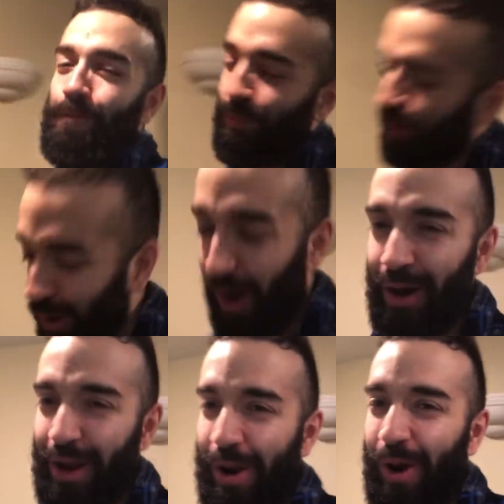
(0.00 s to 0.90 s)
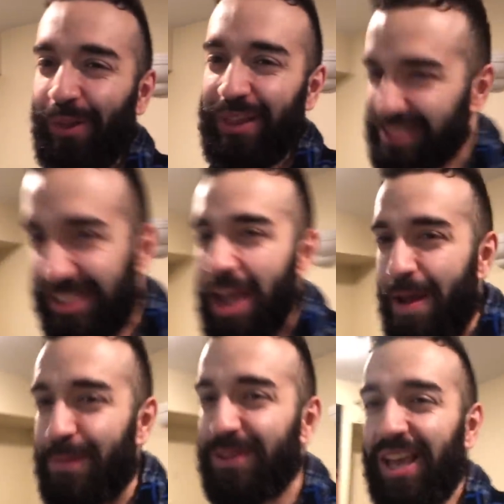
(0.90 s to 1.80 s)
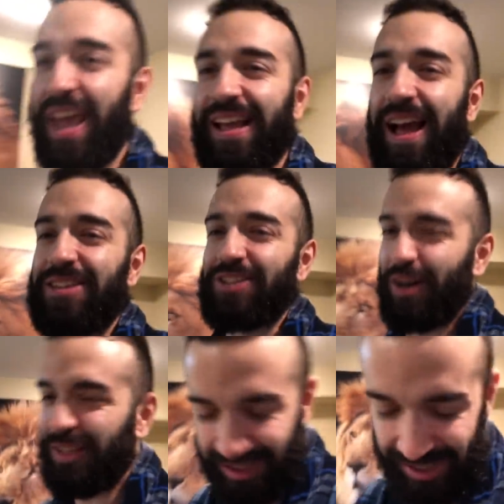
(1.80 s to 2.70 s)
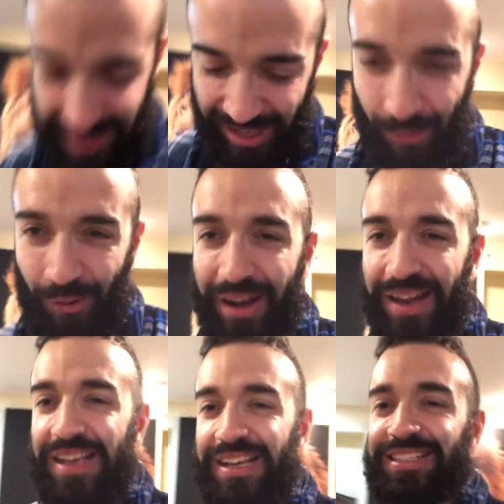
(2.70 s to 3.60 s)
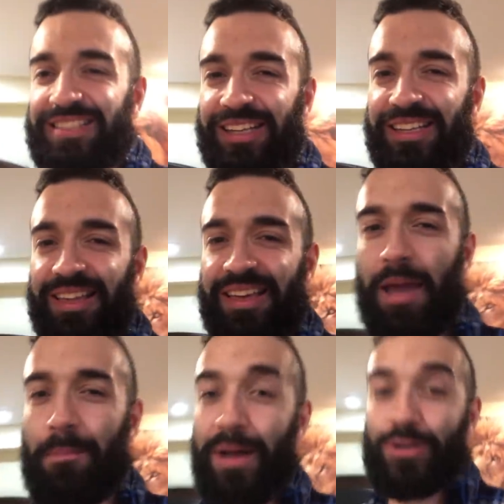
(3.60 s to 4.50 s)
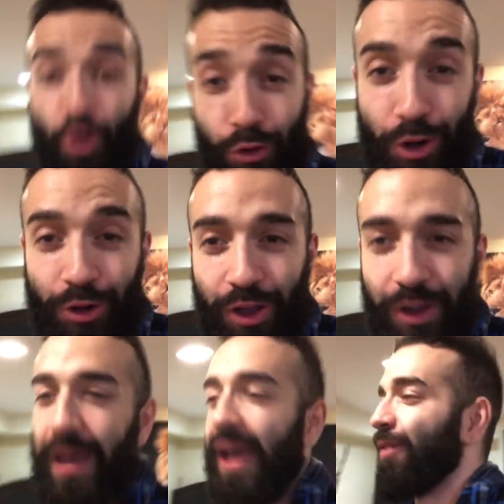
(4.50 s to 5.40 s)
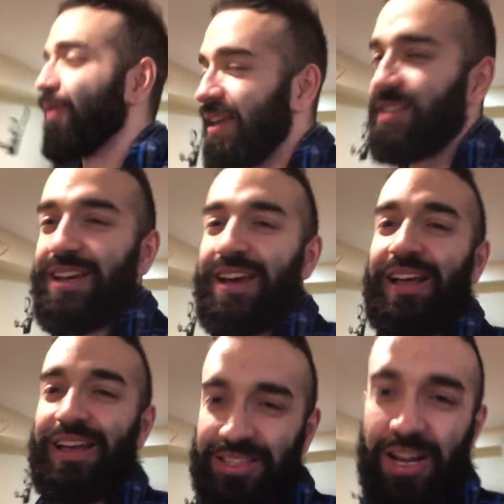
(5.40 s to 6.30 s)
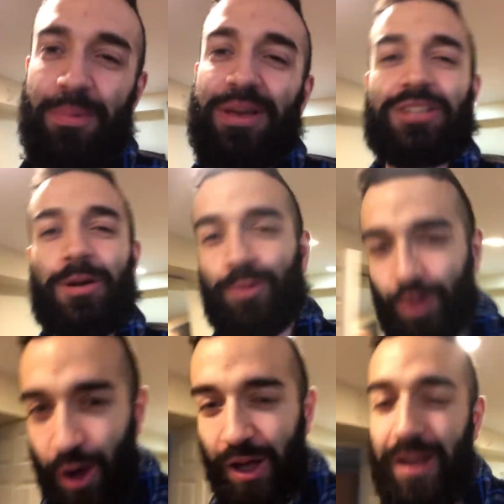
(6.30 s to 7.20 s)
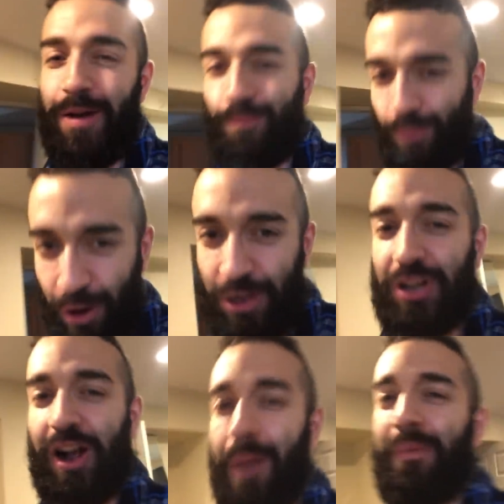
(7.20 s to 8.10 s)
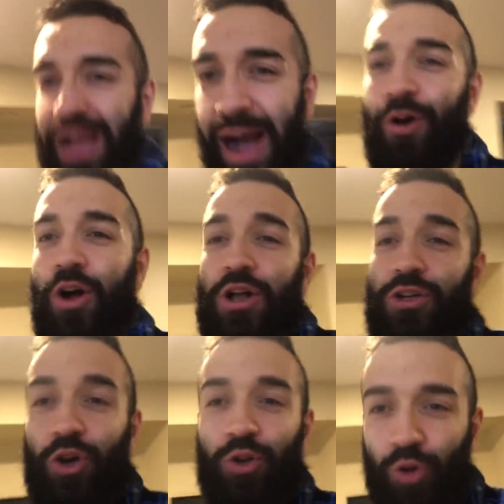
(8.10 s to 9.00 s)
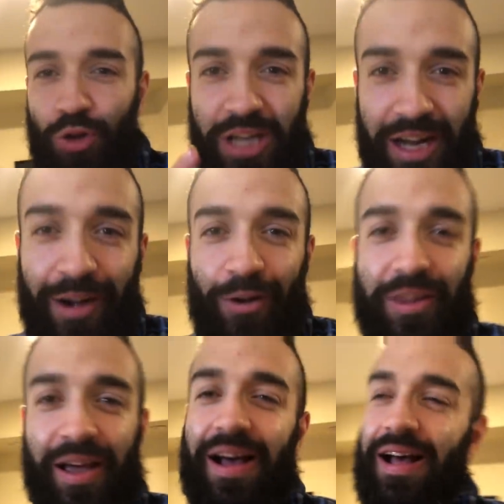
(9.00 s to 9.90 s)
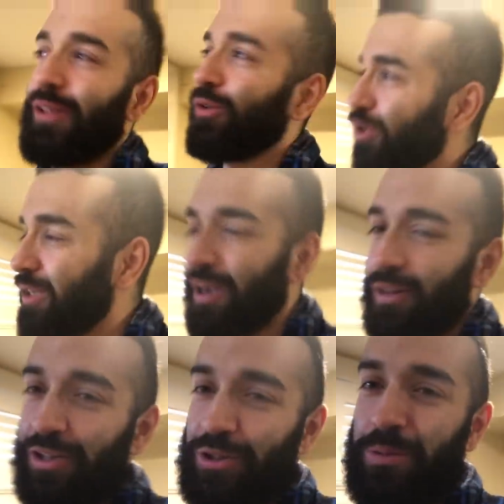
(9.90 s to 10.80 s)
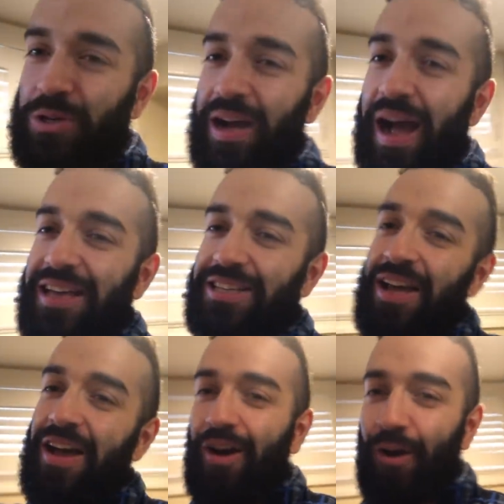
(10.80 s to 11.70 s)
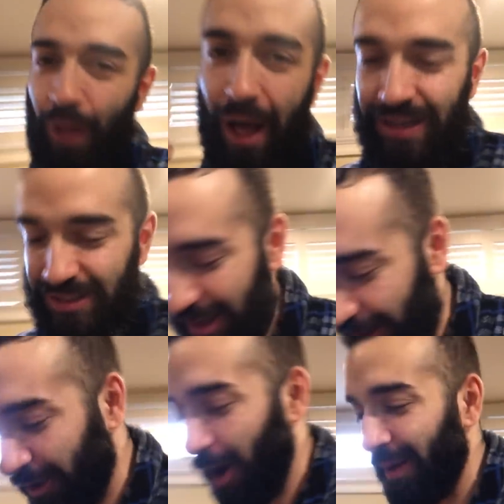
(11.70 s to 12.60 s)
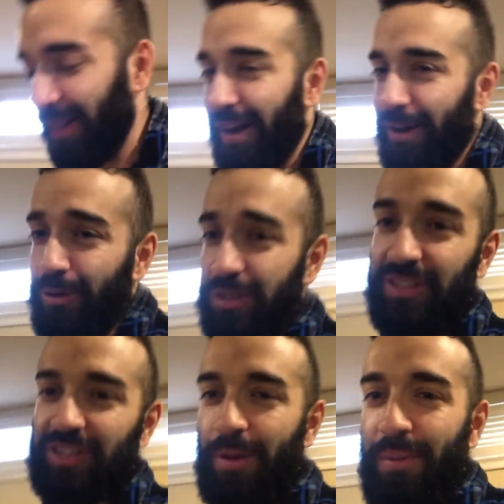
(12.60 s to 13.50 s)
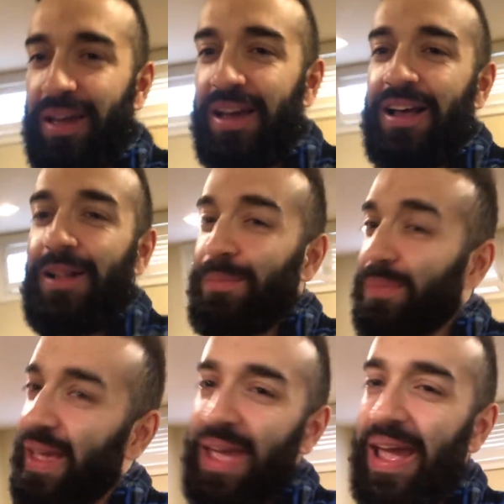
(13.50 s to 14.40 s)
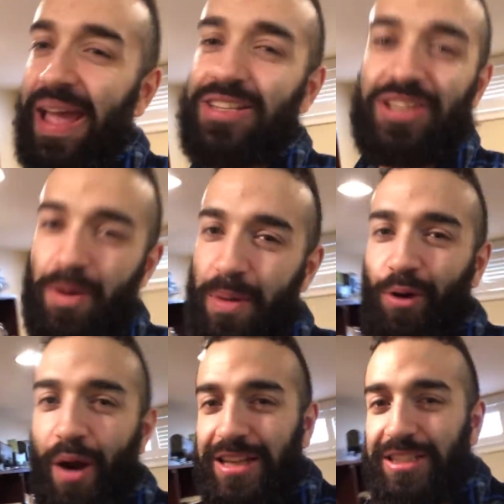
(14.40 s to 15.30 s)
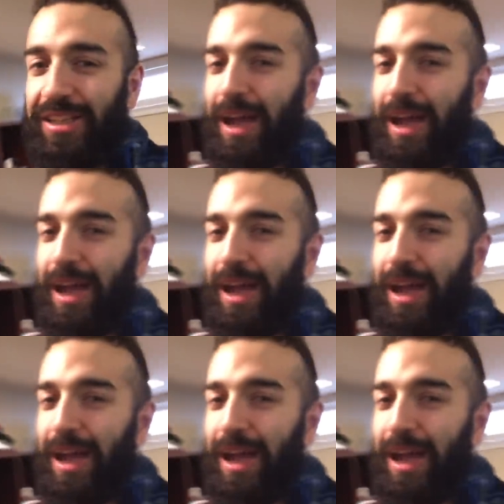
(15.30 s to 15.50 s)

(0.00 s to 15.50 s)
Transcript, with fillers: You already know the same saying I started since day one, stick to the game plan. Jokingly, anyways, there's going to be some good merch coming out. So do check out the, do check out the description, guys. A lot of stuff's coming, a lot of new stuff's coming. It's going to be crazy.